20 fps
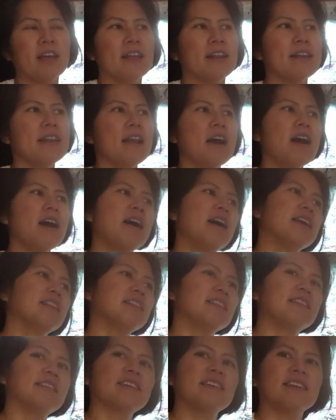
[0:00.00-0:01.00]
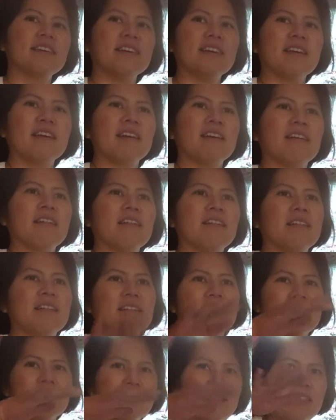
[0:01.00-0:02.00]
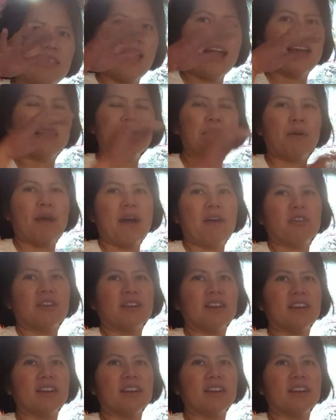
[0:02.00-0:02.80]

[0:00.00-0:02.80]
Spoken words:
not light brown.